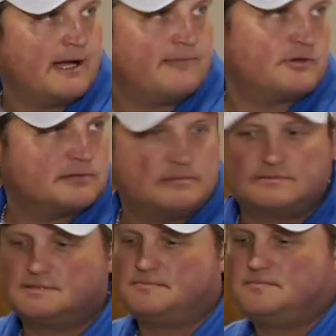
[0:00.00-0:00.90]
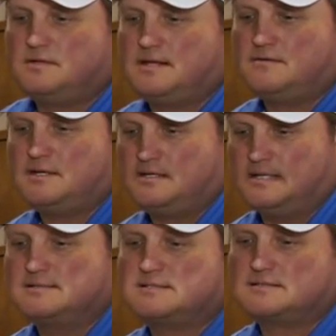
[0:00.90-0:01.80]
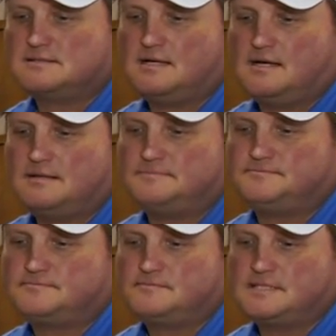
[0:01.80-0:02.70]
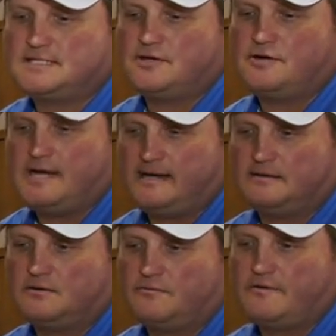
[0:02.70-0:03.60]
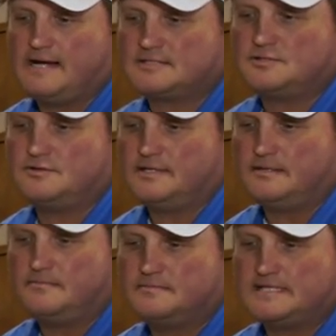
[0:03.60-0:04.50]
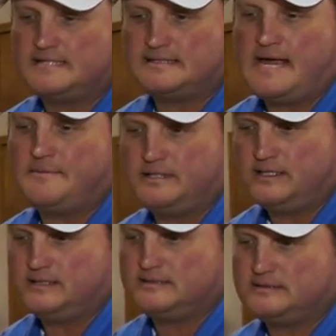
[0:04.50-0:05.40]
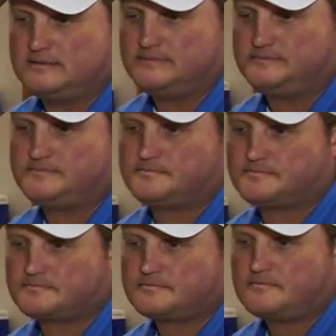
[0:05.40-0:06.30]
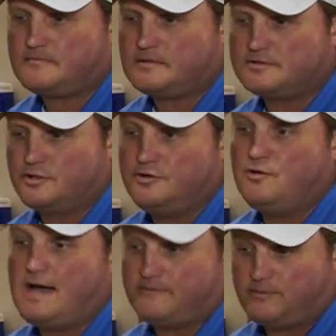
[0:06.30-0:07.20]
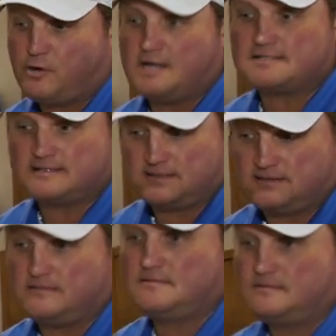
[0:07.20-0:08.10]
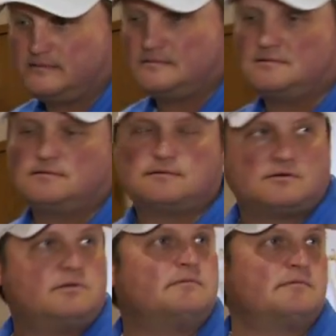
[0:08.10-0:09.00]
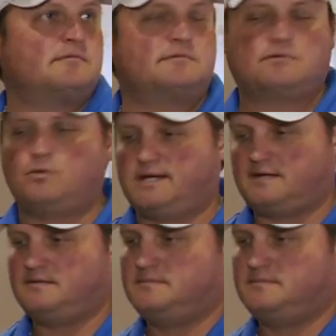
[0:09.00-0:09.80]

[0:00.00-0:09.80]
life, or they, it does uh, deteriorate a little faster than, say, salmon does. So you do have to process it quick.